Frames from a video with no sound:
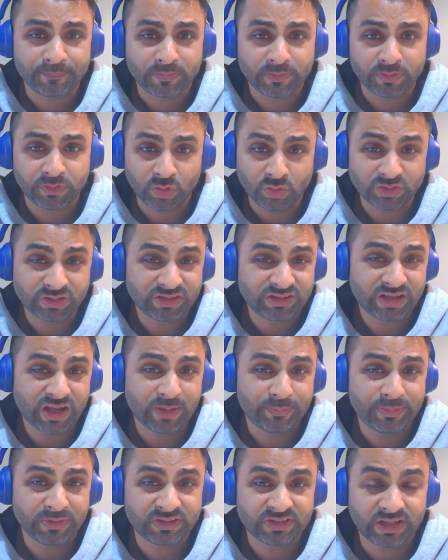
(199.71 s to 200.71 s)
Those
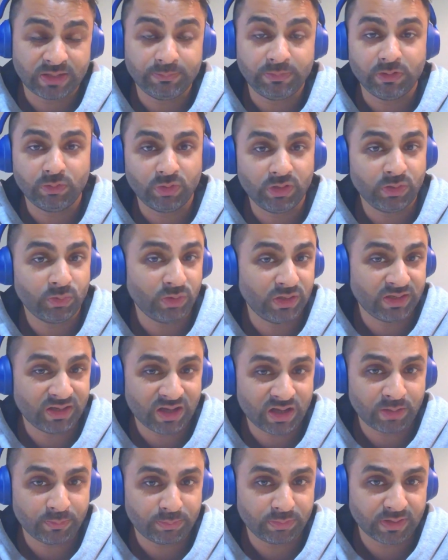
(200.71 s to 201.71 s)
topics can be really, really
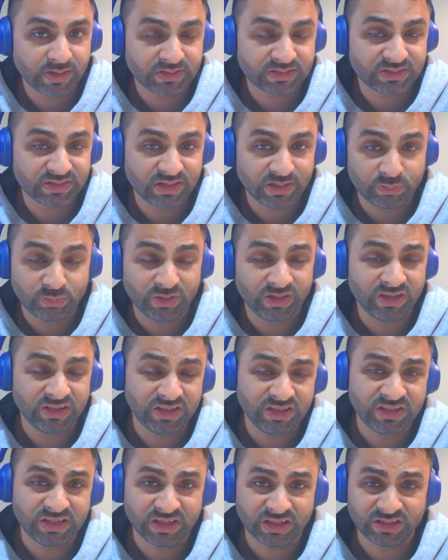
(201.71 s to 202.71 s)
complex and really
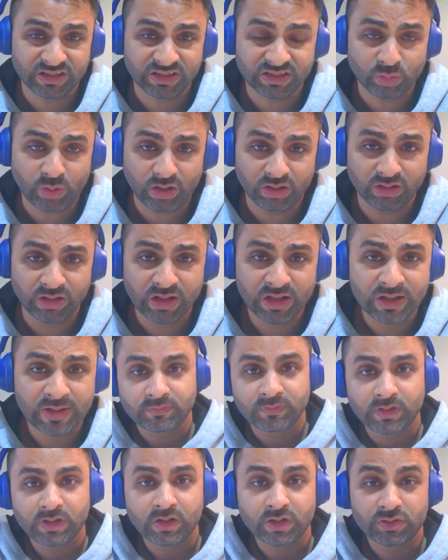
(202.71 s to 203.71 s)
detailed as well.
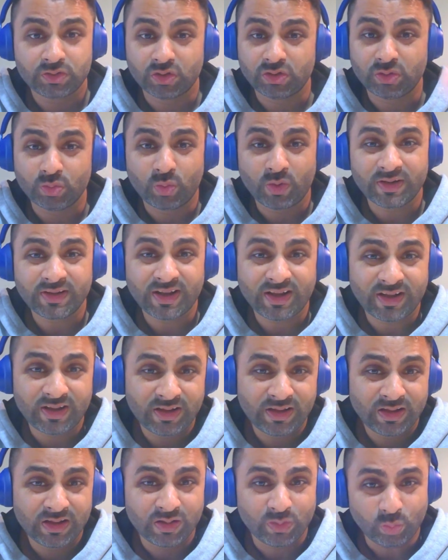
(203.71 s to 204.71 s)
So you wanna
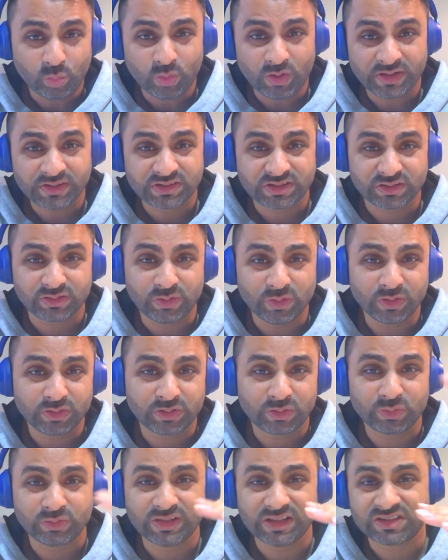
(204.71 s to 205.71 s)
once go
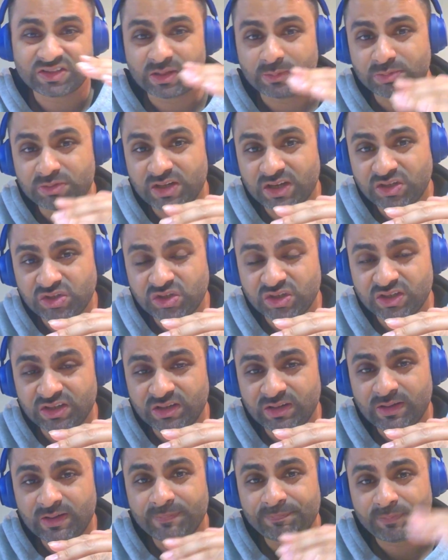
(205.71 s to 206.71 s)
through that
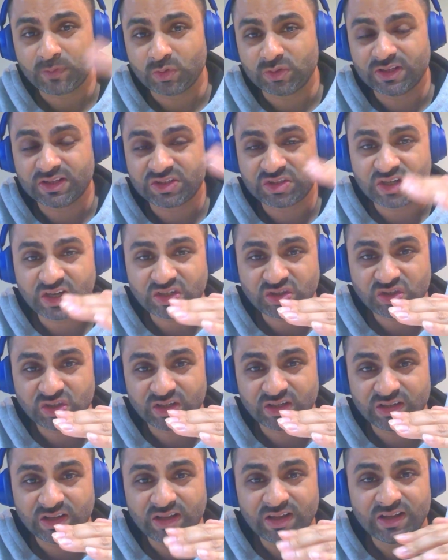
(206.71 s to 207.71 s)
subsection or that
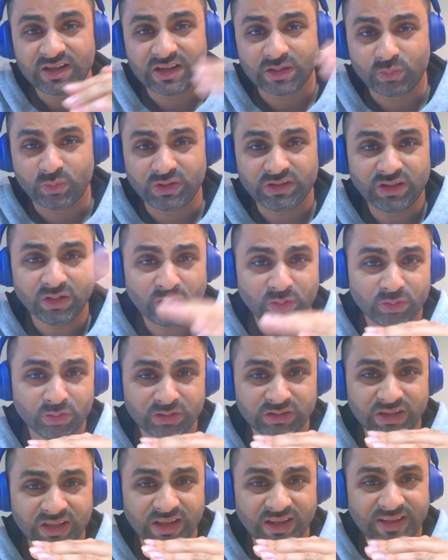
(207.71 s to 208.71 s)
section and read the whole
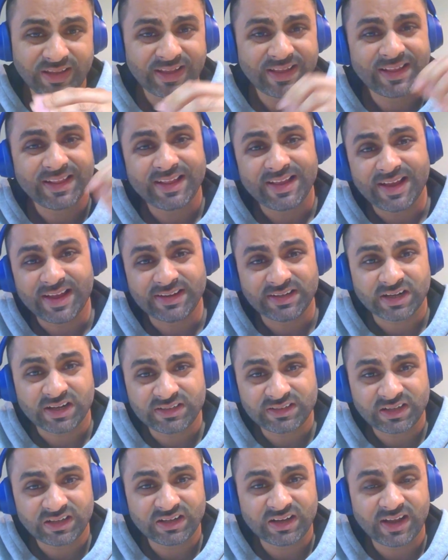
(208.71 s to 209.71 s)
thing and
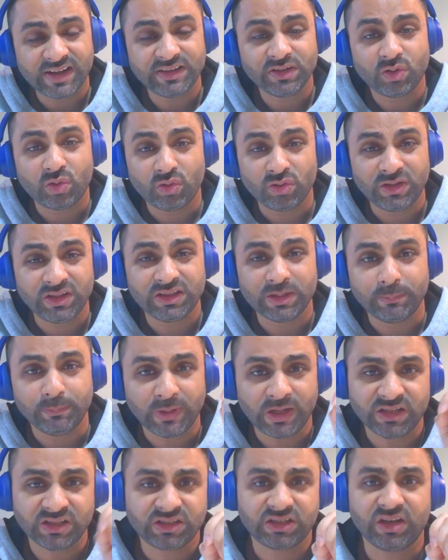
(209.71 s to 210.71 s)
underline only the
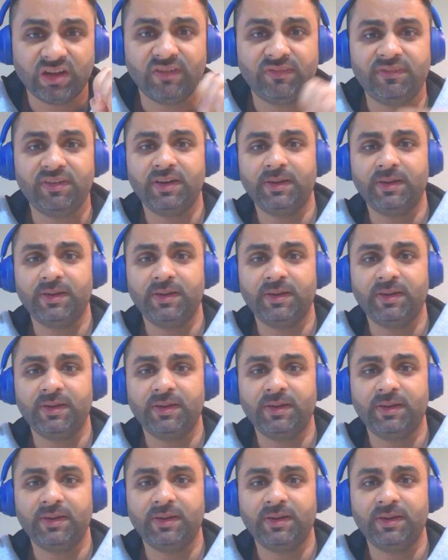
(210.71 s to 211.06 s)
main stuff.